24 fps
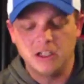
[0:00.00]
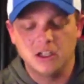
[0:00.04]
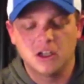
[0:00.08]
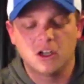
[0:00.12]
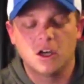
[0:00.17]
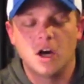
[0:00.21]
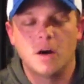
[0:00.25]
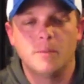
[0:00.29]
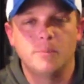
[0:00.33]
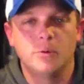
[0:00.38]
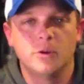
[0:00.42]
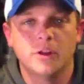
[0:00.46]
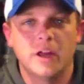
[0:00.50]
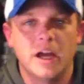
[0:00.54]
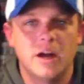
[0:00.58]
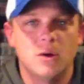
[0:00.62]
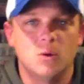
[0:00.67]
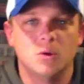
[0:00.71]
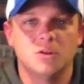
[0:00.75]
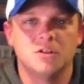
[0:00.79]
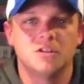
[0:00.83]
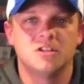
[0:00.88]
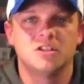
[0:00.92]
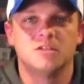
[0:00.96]
to couple
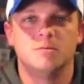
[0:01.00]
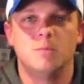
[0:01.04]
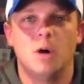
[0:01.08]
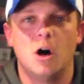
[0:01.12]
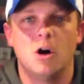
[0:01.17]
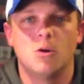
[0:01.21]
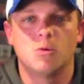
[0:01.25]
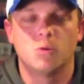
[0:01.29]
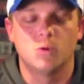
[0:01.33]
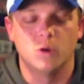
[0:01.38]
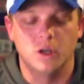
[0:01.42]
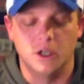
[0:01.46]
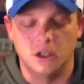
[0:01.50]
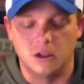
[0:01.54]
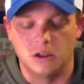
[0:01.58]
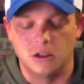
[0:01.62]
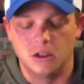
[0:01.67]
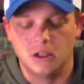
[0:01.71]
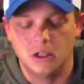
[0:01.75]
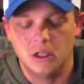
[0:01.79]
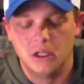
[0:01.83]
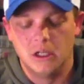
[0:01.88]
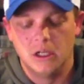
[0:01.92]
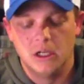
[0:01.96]
that with a small reel.
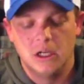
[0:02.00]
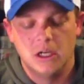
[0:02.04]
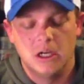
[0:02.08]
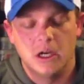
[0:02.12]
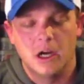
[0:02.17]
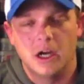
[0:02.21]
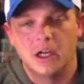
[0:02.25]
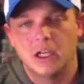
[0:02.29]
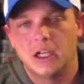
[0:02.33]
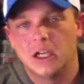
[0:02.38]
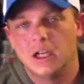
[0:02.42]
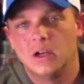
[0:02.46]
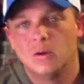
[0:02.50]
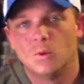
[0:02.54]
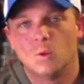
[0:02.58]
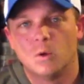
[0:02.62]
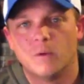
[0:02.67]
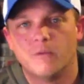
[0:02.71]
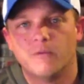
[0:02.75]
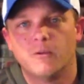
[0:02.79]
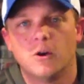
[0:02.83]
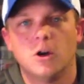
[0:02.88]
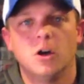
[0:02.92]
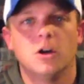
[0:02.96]
Again,
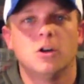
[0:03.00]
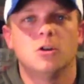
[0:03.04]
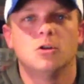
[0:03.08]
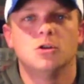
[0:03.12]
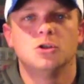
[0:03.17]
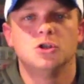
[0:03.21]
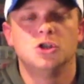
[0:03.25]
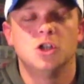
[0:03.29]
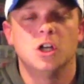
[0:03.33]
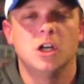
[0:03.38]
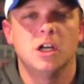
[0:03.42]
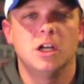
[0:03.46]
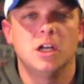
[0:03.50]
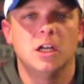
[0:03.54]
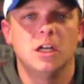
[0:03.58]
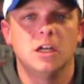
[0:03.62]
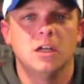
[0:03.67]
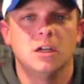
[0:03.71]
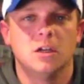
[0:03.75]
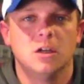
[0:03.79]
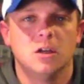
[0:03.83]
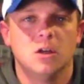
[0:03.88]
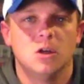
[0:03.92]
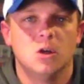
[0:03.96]
we're vertical
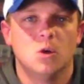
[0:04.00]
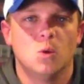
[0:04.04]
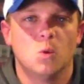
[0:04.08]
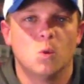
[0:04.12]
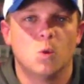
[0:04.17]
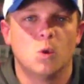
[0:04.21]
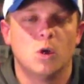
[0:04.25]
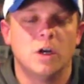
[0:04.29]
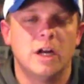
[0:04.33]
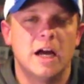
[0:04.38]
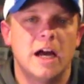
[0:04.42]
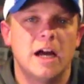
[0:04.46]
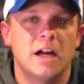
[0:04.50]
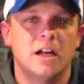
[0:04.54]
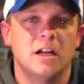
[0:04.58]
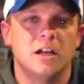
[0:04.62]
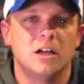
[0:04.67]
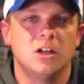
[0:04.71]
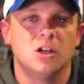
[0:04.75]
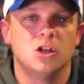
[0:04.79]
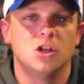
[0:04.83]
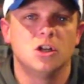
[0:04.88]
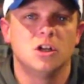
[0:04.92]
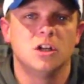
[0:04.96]
jigging. We're
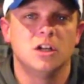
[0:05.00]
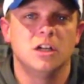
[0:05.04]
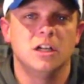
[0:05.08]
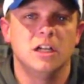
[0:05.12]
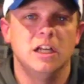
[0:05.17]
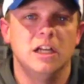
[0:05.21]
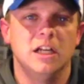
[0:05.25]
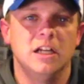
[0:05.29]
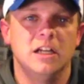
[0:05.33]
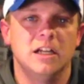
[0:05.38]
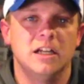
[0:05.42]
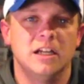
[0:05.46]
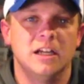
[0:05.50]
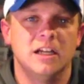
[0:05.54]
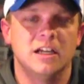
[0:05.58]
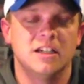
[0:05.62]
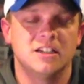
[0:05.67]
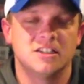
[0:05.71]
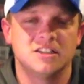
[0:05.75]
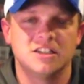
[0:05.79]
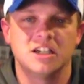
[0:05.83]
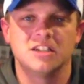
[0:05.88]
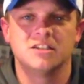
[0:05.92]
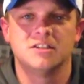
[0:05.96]
not going to need
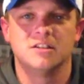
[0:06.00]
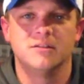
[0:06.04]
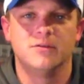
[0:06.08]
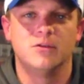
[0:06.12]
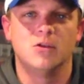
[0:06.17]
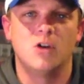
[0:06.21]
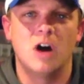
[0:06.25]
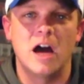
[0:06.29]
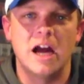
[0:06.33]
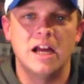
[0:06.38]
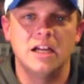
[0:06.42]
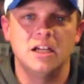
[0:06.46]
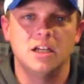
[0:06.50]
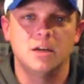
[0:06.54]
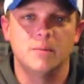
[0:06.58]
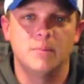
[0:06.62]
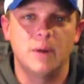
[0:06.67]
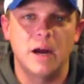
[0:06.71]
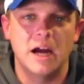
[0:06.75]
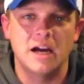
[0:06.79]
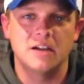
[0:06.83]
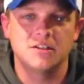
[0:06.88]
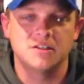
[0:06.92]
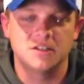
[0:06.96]
excessive line
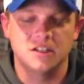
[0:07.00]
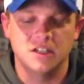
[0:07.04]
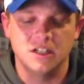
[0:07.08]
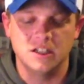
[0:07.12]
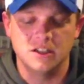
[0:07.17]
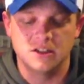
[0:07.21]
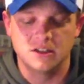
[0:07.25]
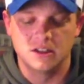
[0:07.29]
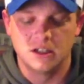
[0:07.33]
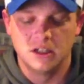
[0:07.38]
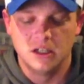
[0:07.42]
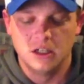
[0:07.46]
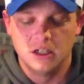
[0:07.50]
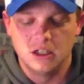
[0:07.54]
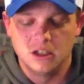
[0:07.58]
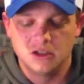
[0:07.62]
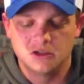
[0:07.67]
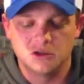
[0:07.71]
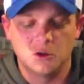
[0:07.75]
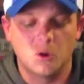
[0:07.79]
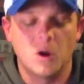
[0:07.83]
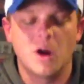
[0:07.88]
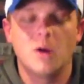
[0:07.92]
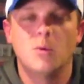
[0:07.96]
capacities.
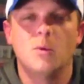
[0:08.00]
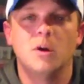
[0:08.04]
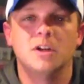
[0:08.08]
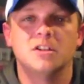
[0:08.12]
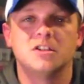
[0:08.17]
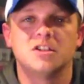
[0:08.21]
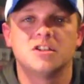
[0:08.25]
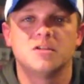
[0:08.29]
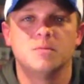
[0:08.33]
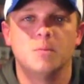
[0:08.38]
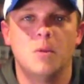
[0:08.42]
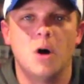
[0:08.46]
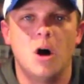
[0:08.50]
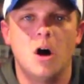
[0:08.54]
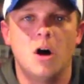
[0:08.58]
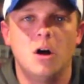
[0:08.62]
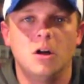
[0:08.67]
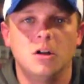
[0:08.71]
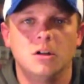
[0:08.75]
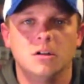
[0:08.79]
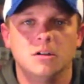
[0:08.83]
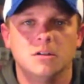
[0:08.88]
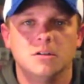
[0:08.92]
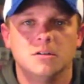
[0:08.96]
So I went
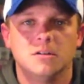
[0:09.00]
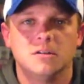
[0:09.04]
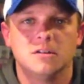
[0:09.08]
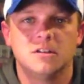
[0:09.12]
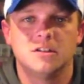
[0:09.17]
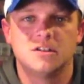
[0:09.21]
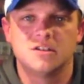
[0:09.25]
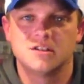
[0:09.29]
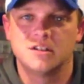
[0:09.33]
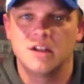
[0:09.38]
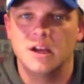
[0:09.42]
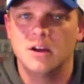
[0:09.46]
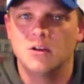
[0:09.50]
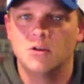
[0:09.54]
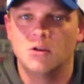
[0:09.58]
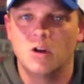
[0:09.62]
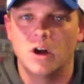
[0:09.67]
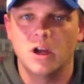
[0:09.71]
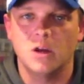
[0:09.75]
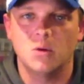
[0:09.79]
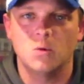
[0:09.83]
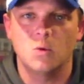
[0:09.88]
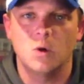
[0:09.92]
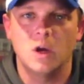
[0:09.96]
small to stay
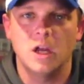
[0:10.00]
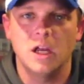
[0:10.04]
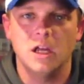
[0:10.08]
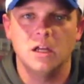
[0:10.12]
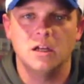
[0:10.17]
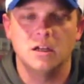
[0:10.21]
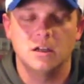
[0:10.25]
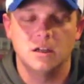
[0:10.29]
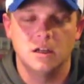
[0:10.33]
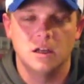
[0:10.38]
lightweight,